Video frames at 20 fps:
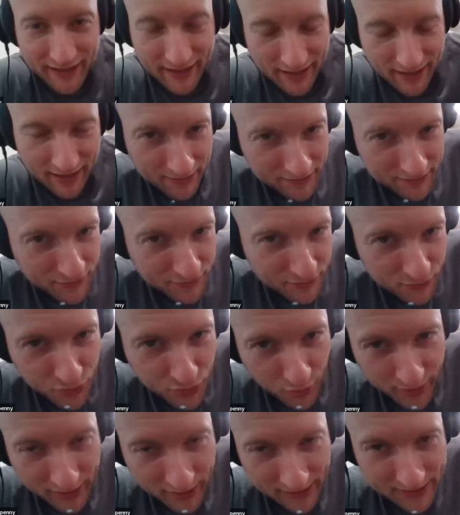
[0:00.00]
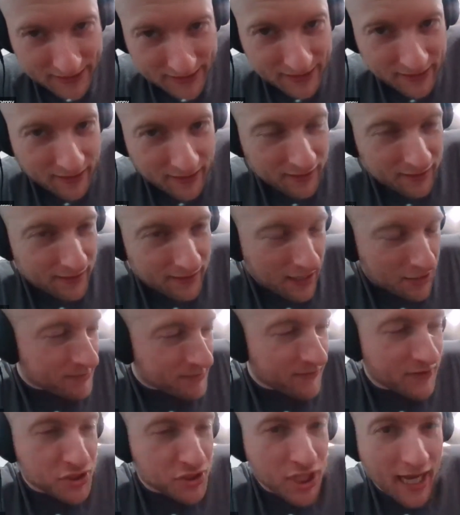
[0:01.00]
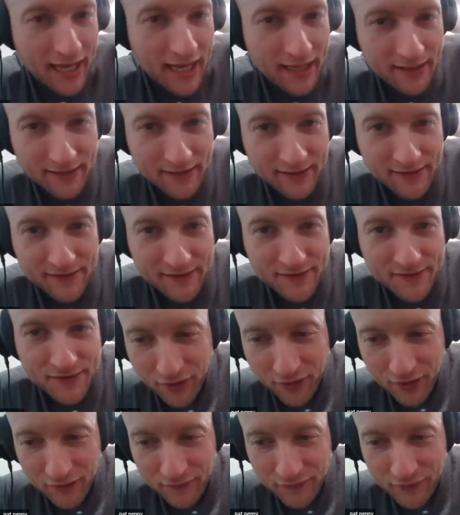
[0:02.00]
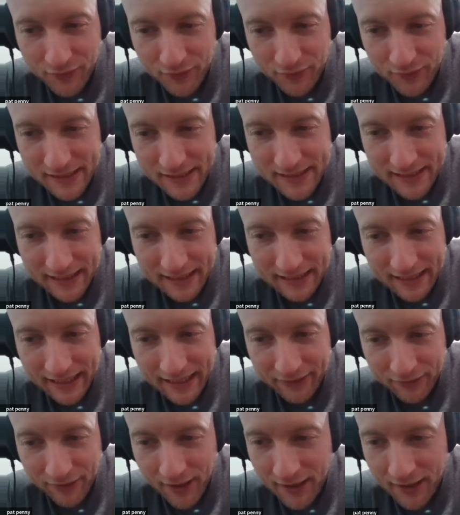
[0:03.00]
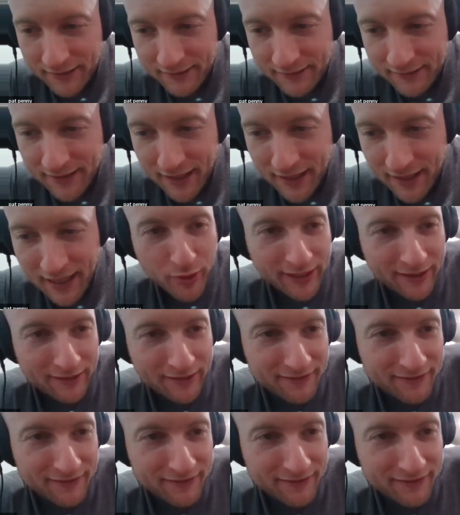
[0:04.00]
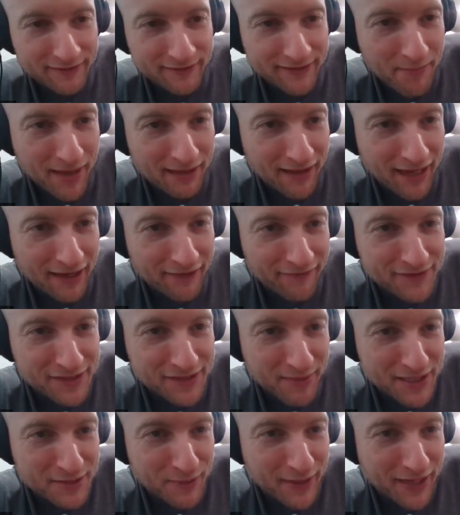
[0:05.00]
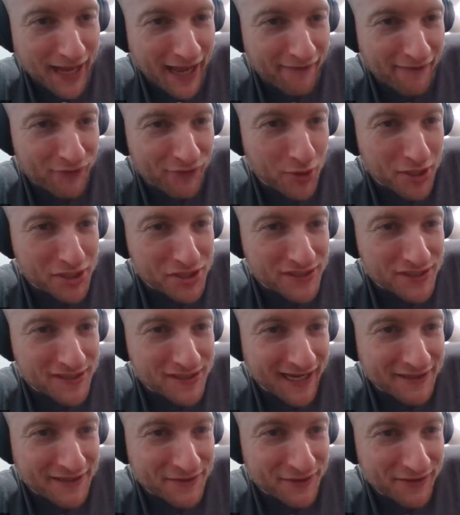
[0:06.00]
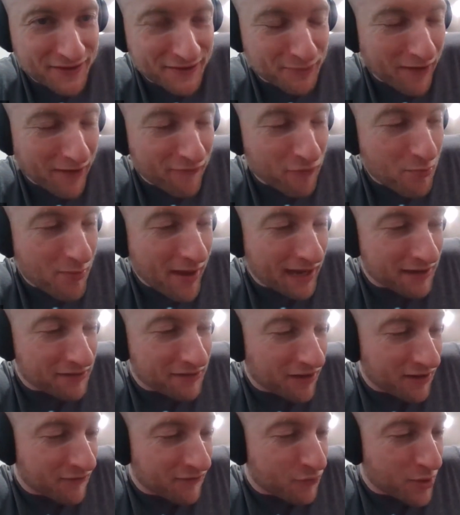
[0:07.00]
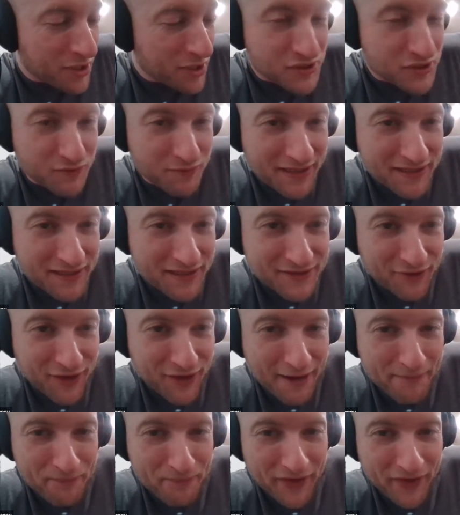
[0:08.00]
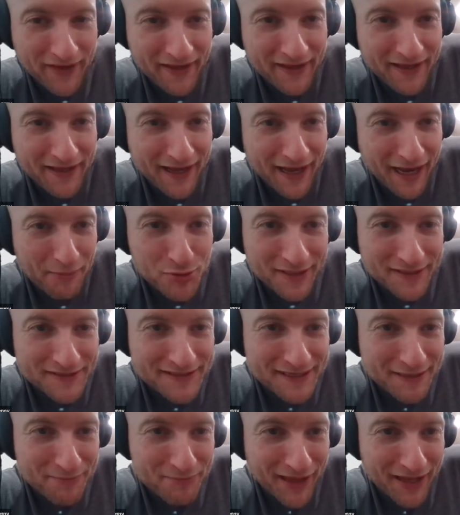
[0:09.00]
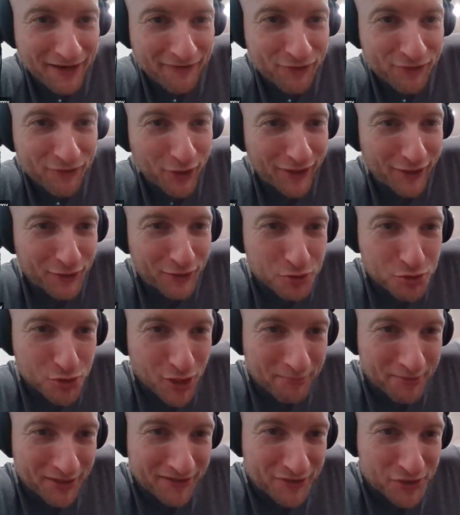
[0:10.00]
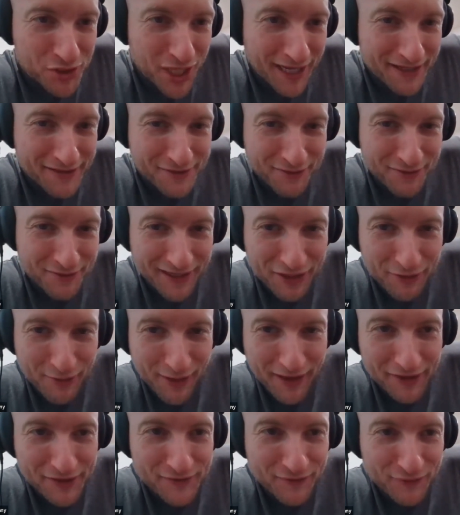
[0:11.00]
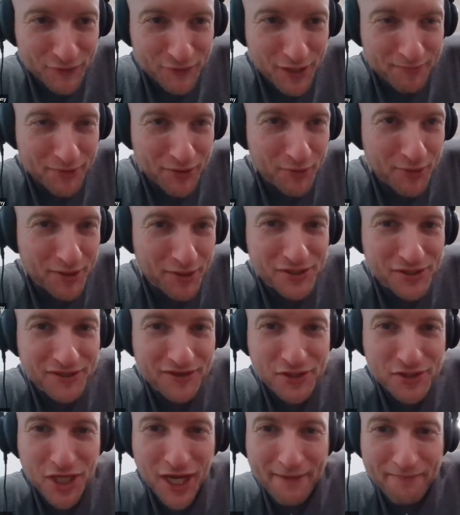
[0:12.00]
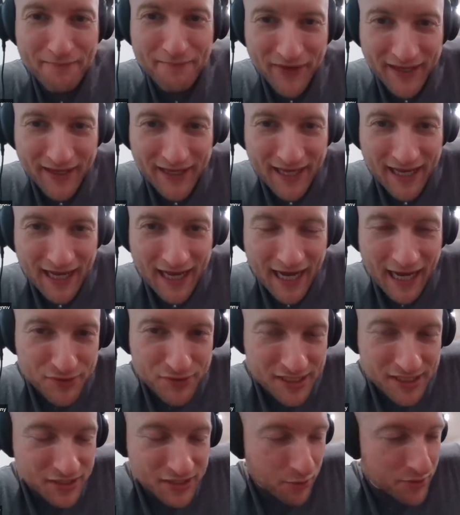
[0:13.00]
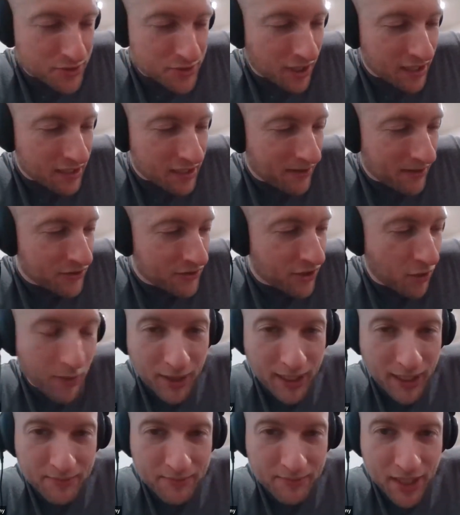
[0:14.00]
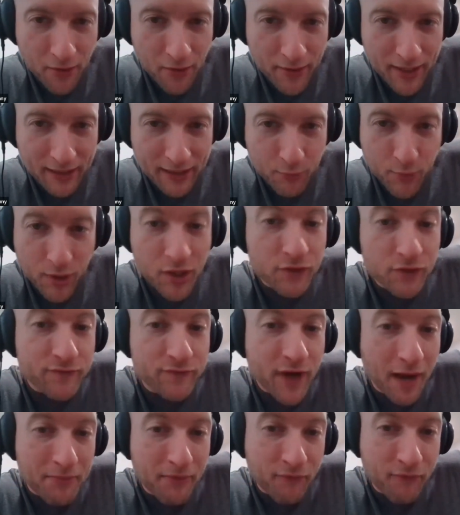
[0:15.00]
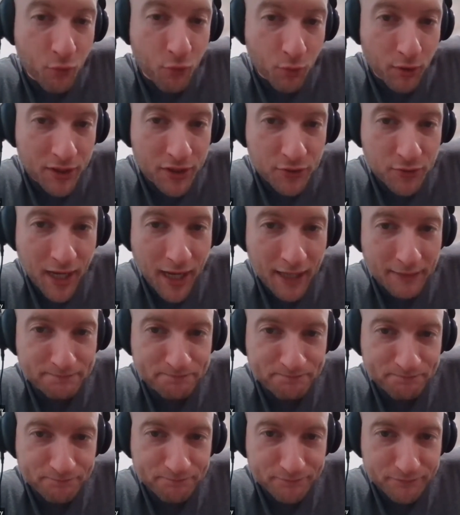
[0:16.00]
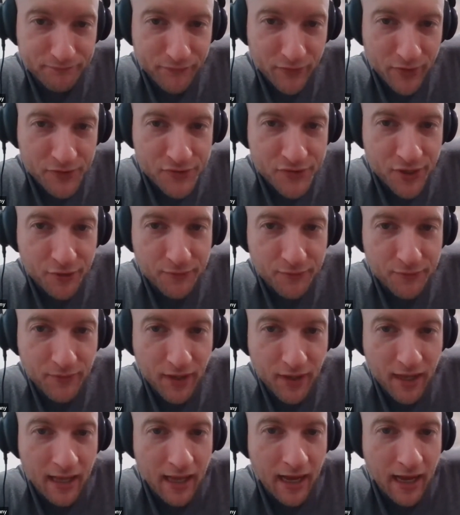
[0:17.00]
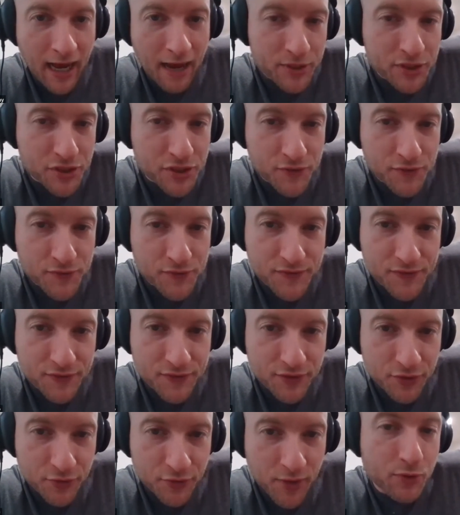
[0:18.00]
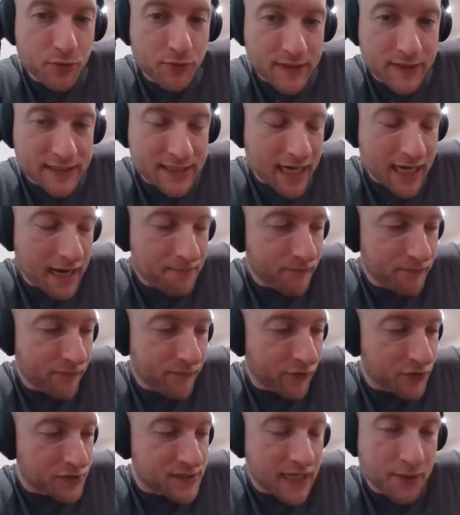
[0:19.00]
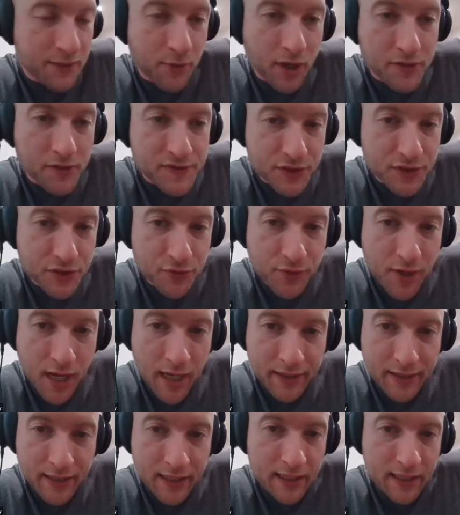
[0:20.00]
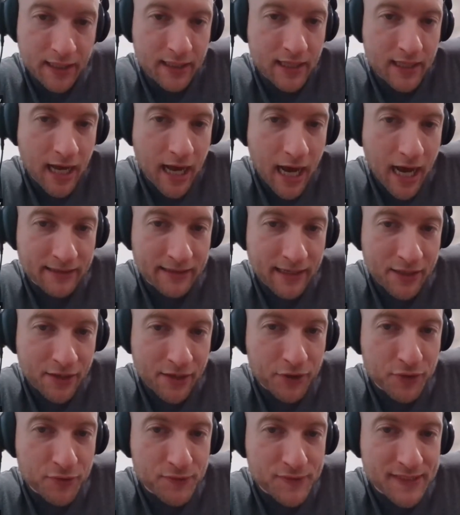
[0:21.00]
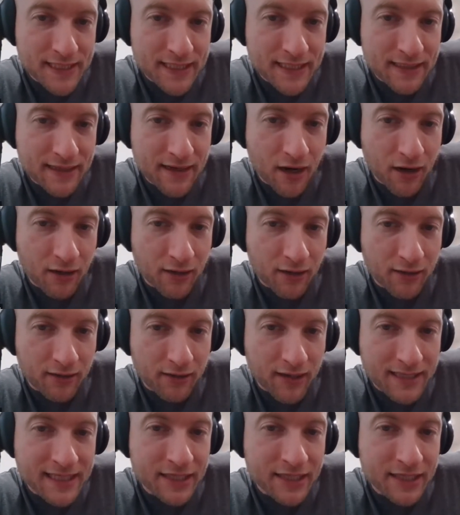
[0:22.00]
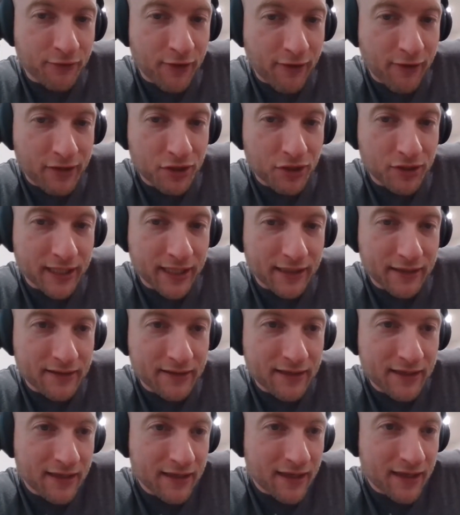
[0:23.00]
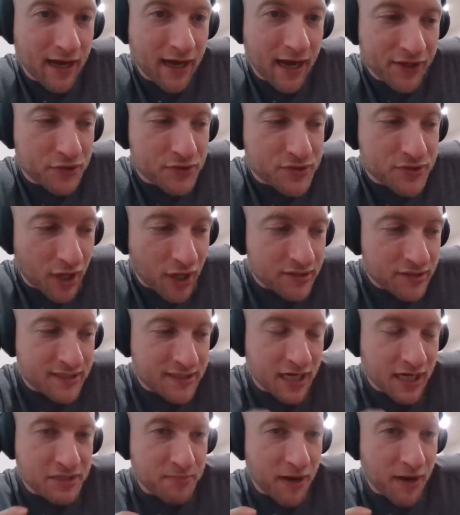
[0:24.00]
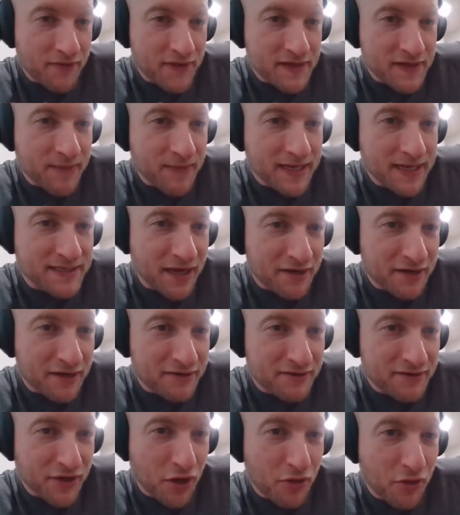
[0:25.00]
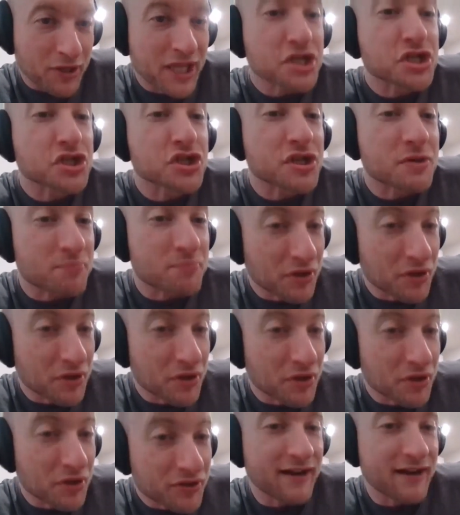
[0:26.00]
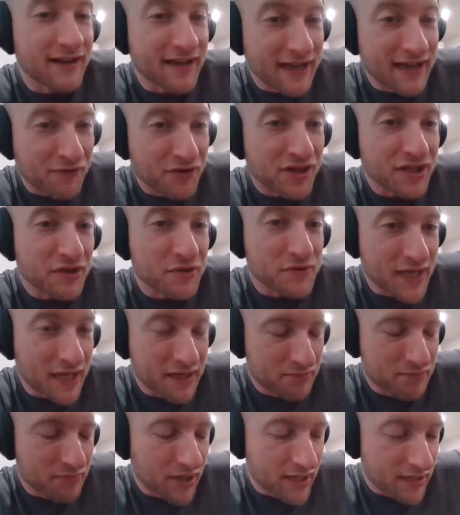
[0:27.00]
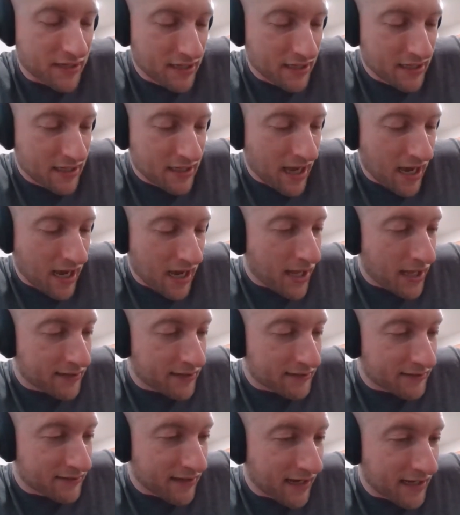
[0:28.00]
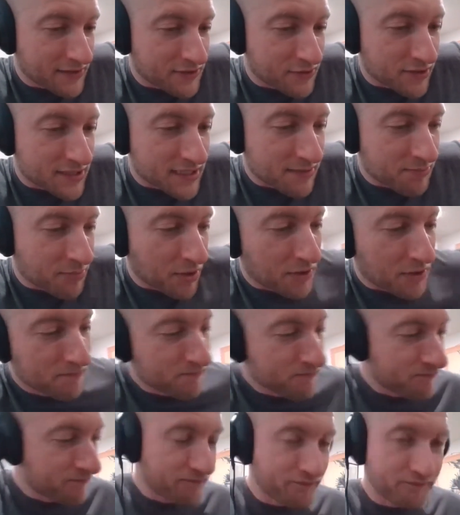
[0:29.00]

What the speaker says: that Alex, who's joining us here, dropped in the chat. For all of you listening later on, joining the AMA Live, it's the best way to have your questions answered. We have a backlog of questions from Instagram, but you get to skip that if you're here and you drop it in the chat. So thank you, Alex, for dropping a question in the chat. So Jason, you were talking about where we're going to be going, where you've gone before in Yunnan. So why did we choose Yiwu this time versus anywhere else in Yunnan? And how do you see our itinerary looking? I think you started to touch upon this based on the relationship building, right? And everything you said, but go ahead and answer it deeper.